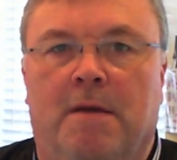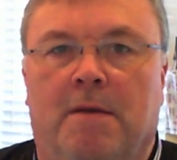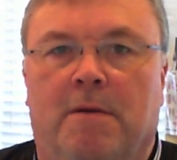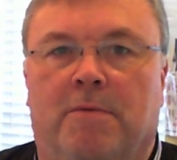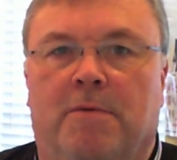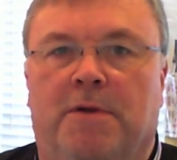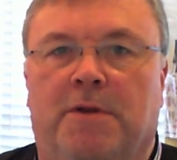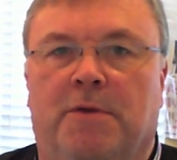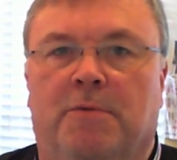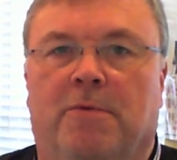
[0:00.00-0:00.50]

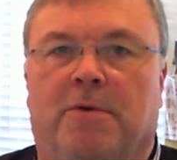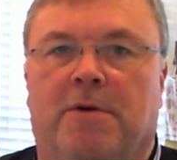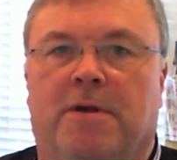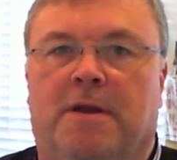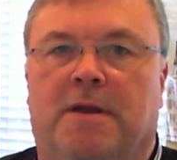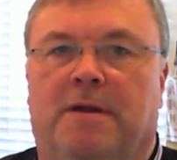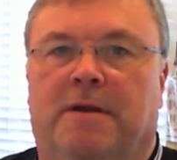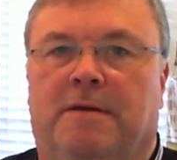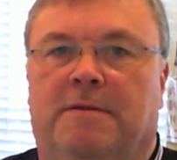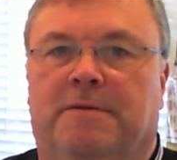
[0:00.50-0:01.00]
When you
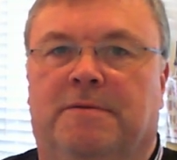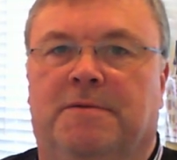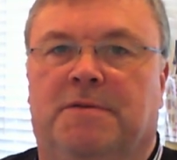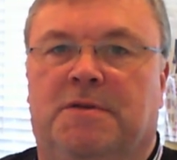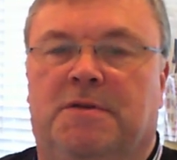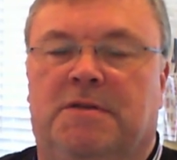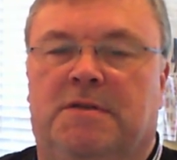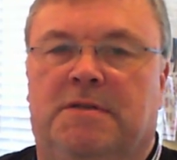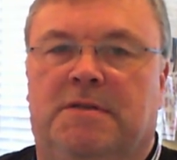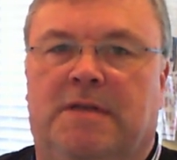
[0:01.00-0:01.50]
work in other
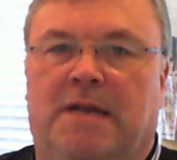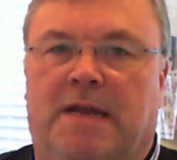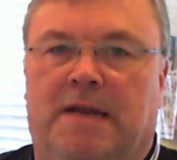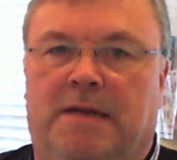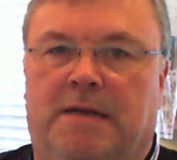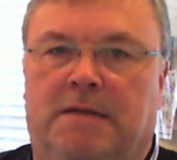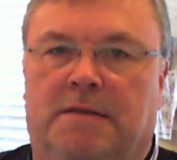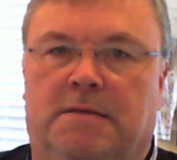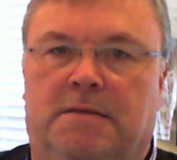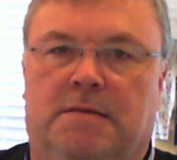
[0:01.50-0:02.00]

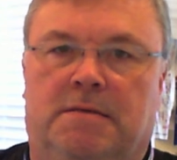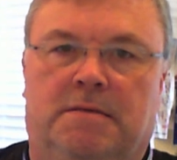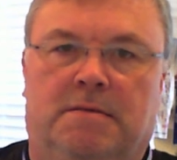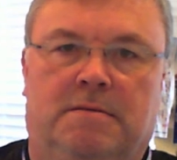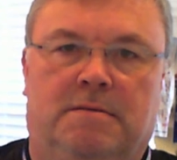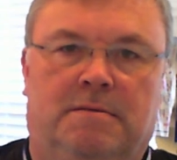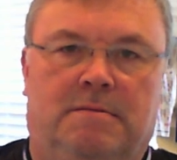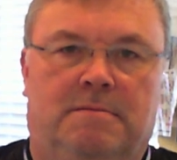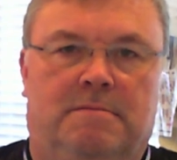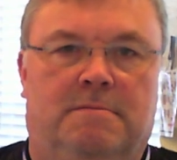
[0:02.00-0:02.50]
states,
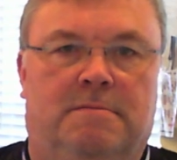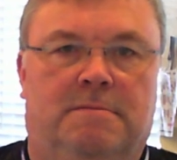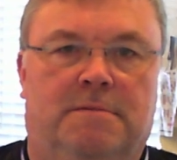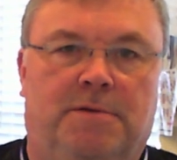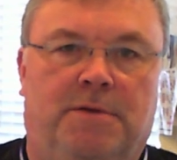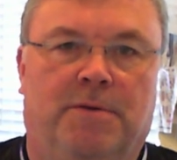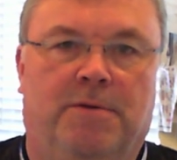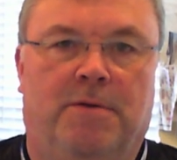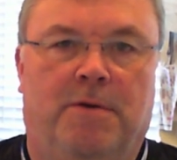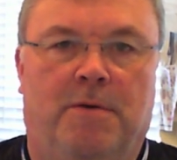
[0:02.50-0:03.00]

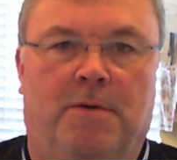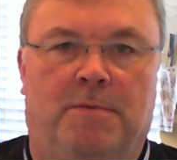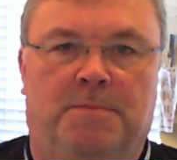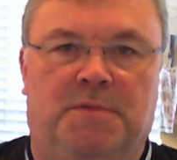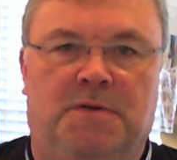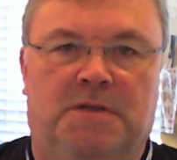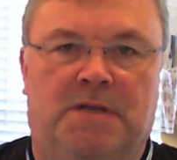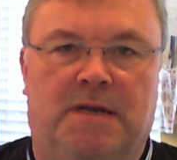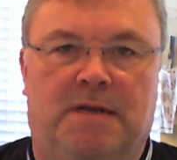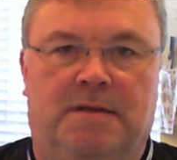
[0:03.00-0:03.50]
your home
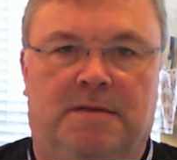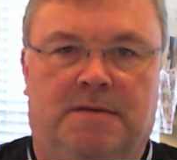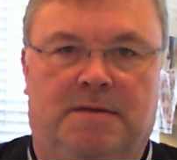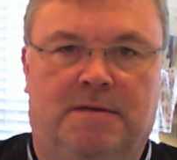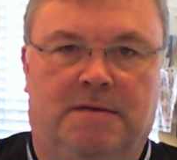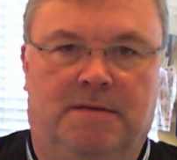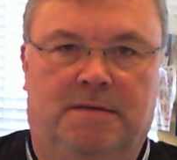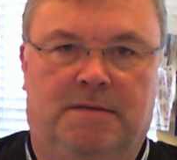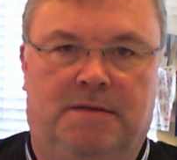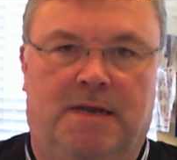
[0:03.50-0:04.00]
state is
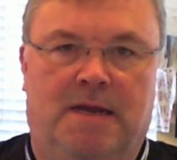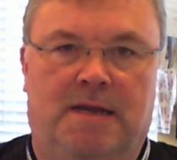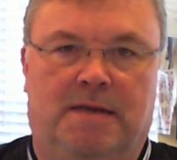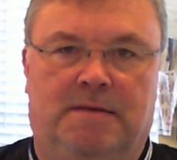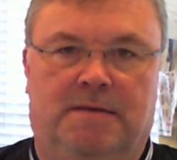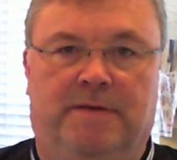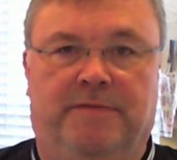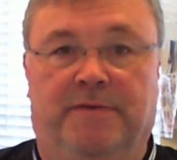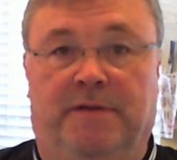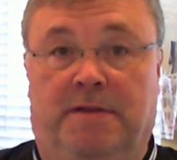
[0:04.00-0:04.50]
going to
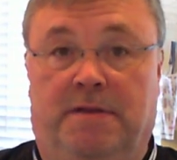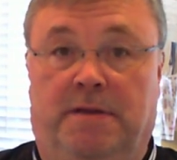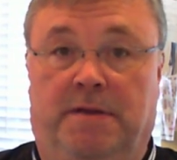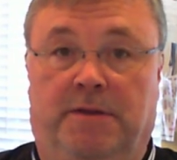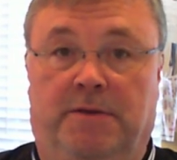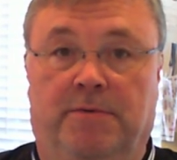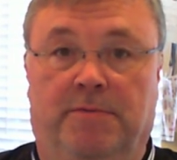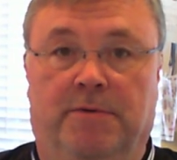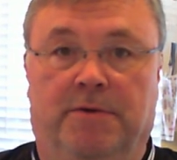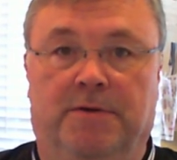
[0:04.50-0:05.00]
tax
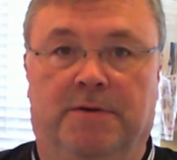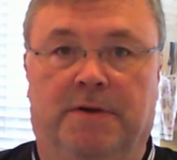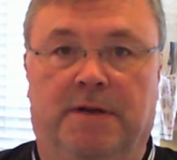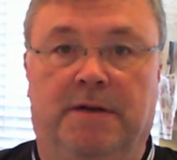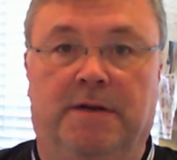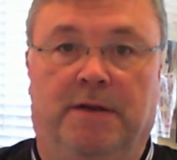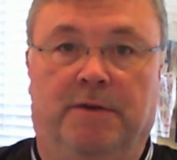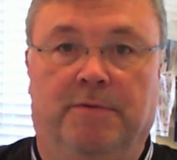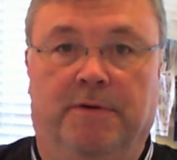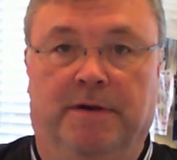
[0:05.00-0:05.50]
everything you earn
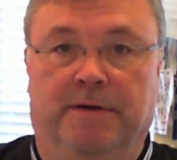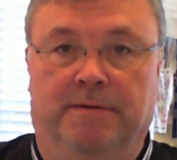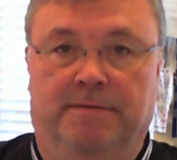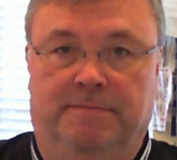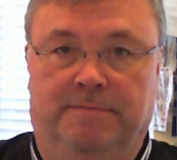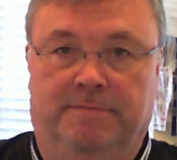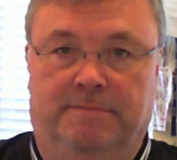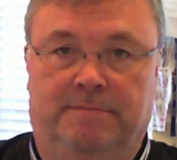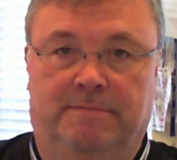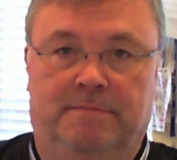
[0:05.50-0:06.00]
anywhere.
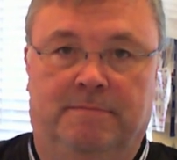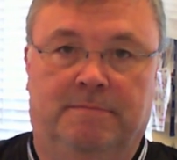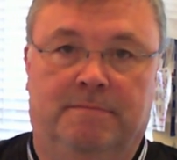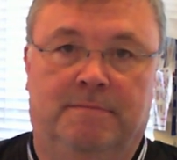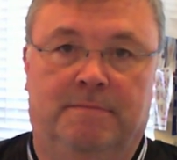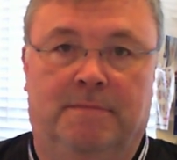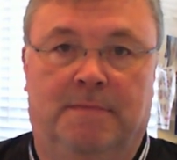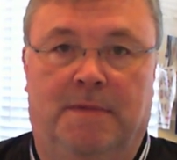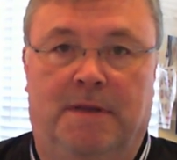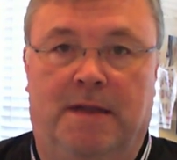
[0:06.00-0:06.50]

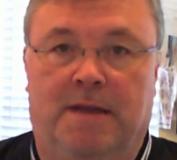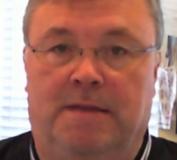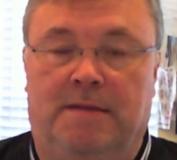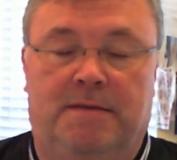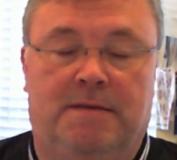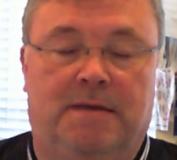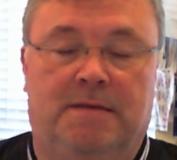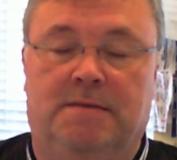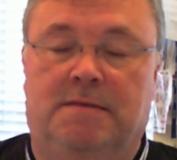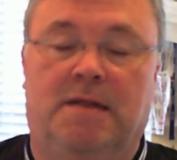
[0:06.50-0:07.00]
It
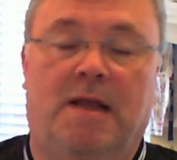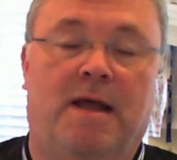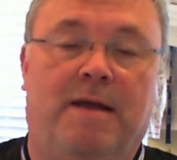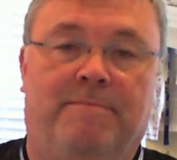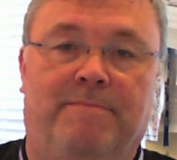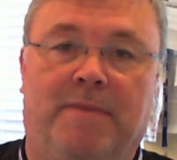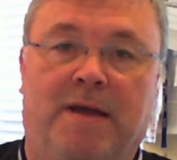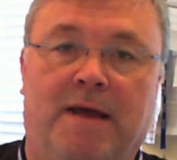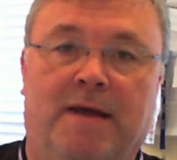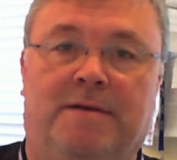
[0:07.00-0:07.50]
does
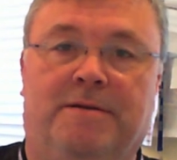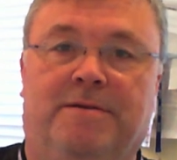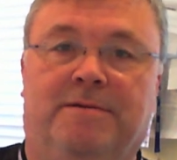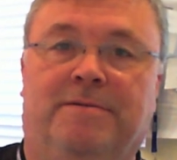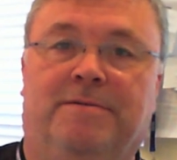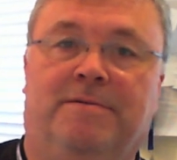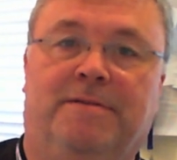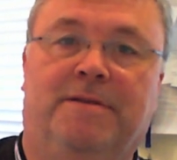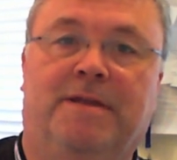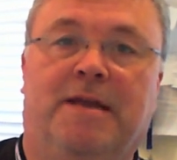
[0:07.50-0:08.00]
not
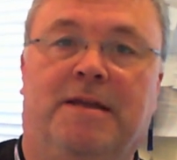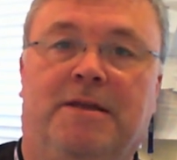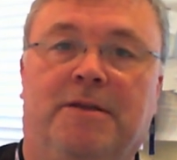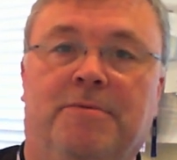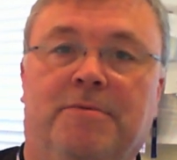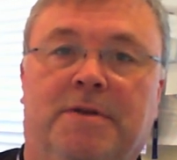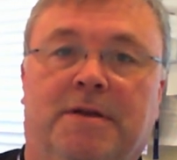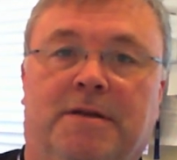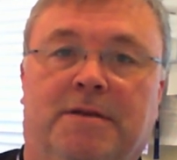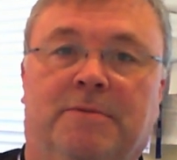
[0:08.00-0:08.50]
matter that
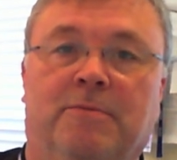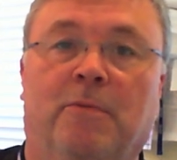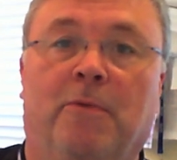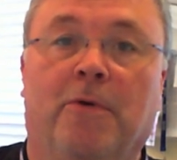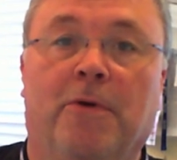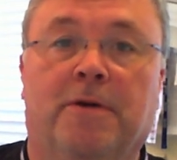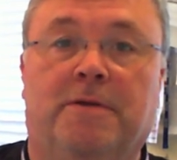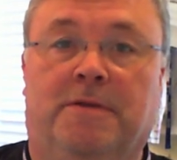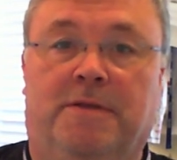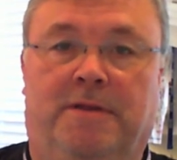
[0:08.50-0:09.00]
you didn't
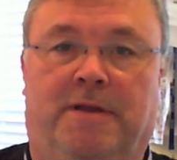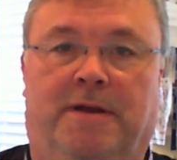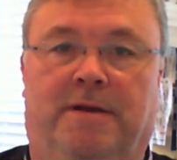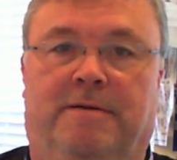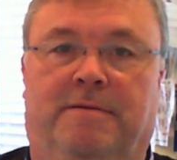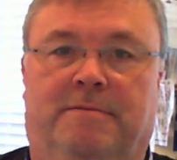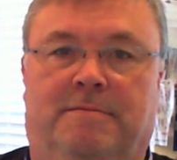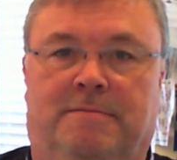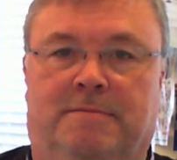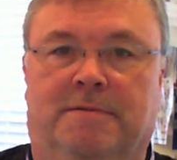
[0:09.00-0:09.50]
work
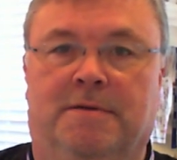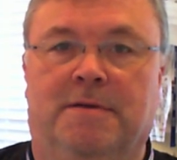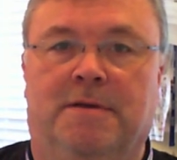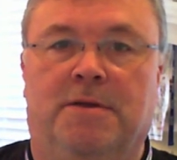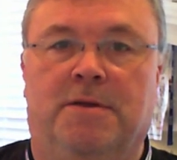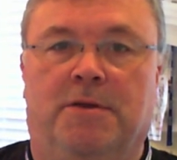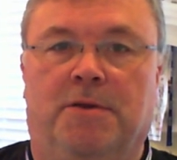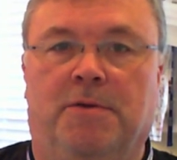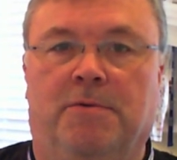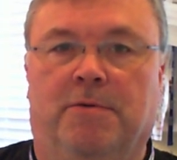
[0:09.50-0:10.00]
there.
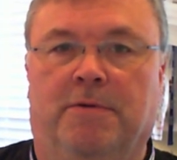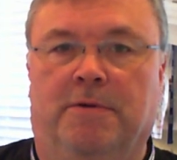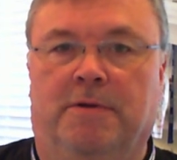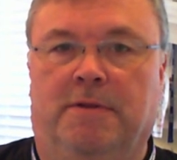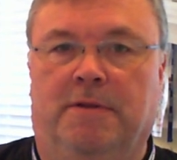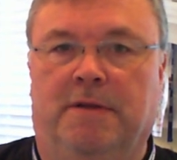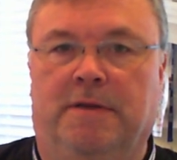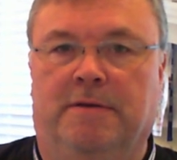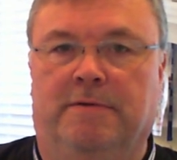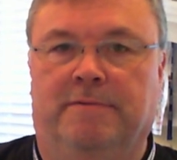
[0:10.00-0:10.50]
You are a
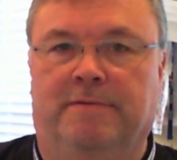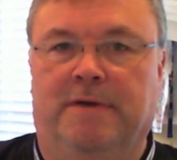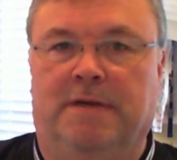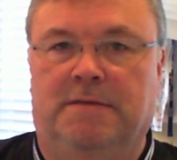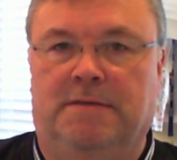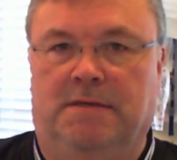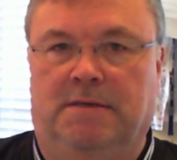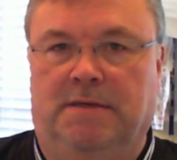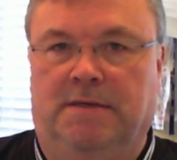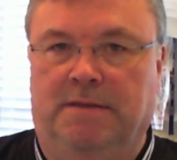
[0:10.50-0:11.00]
legal
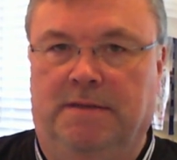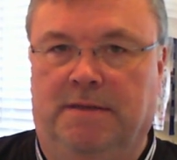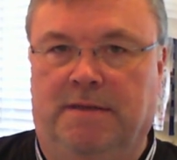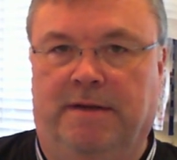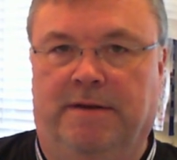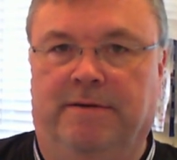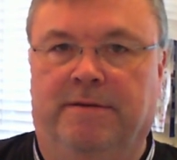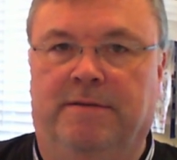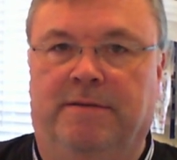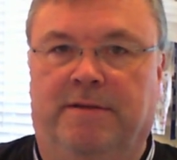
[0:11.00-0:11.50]
resident
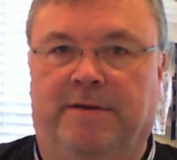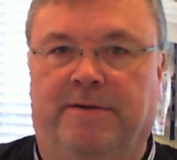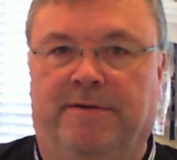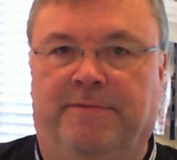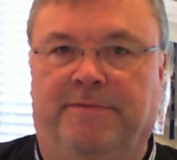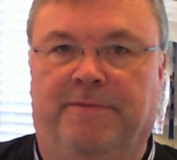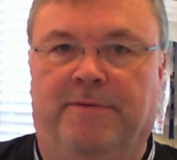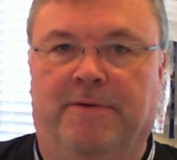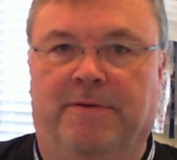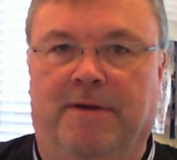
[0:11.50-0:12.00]
there and
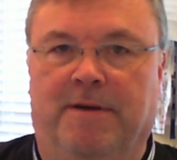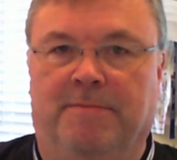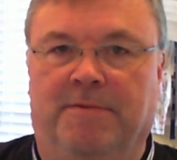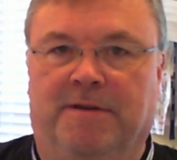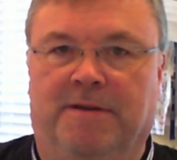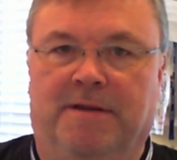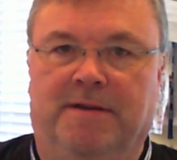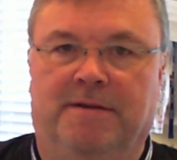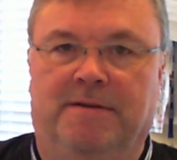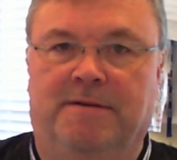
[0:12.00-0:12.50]
therefore
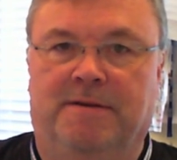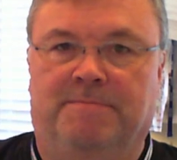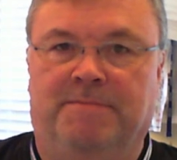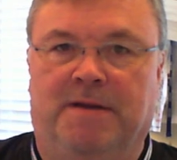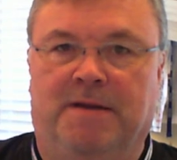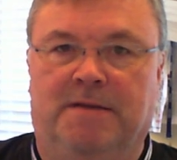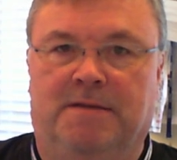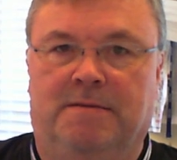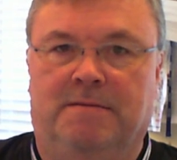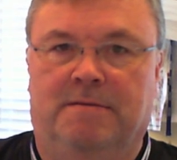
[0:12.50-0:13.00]
obligated to
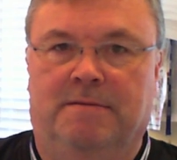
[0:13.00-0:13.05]
pay